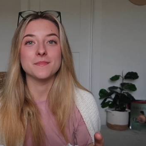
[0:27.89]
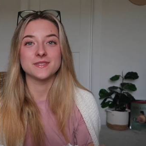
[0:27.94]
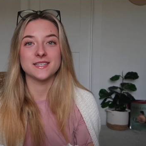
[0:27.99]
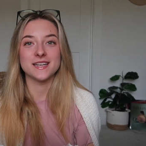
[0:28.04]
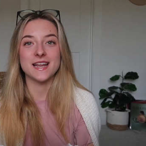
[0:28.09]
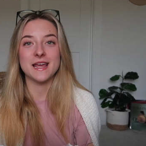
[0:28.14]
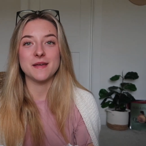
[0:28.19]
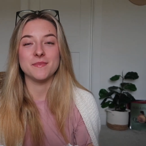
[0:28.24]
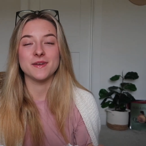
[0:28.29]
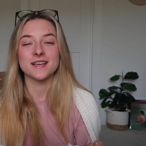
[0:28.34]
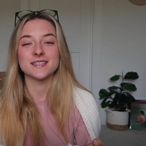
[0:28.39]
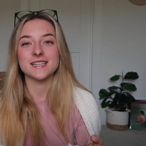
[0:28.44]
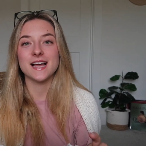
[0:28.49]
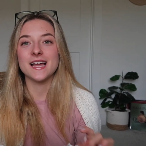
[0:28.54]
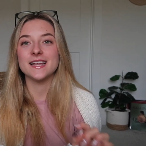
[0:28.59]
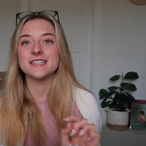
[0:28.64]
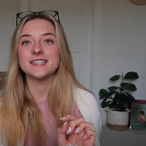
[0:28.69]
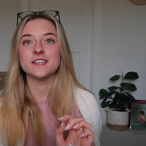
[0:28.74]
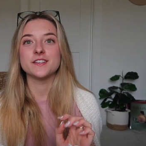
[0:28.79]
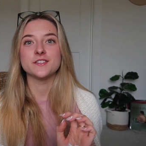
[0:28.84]
today because
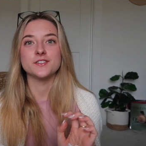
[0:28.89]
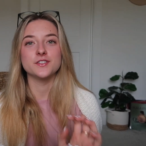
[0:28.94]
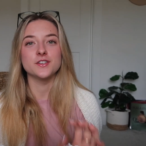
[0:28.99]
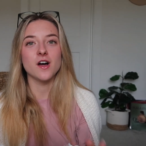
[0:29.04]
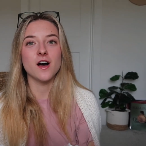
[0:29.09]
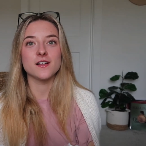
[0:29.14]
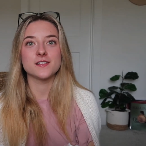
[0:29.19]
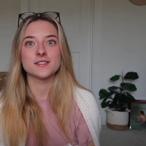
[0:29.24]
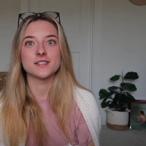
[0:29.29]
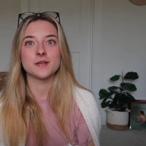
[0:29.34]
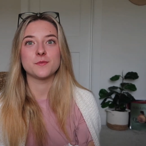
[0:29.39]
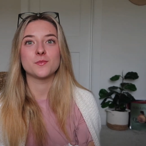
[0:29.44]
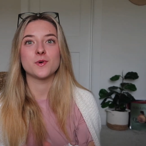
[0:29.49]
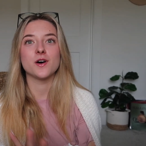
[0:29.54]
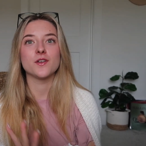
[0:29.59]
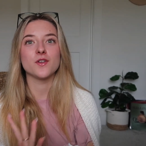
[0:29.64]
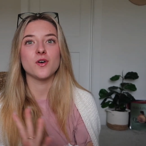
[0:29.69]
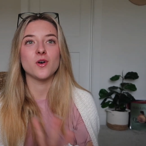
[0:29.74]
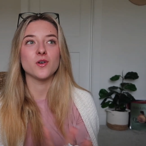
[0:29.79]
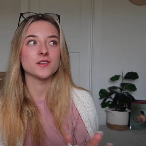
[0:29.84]
I did not sleep
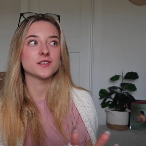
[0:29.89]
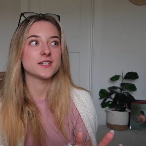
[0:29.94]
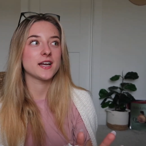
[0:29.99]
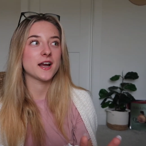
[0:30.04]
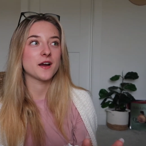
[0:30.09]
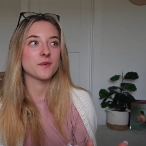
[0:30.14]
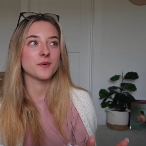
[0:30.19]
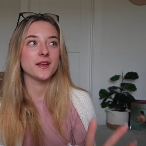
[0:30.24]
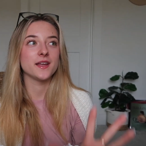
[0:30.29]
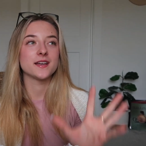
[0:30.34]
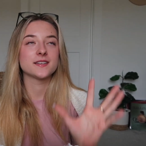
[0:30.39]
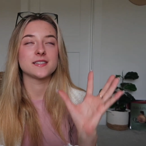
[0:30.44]
well the whole entire week.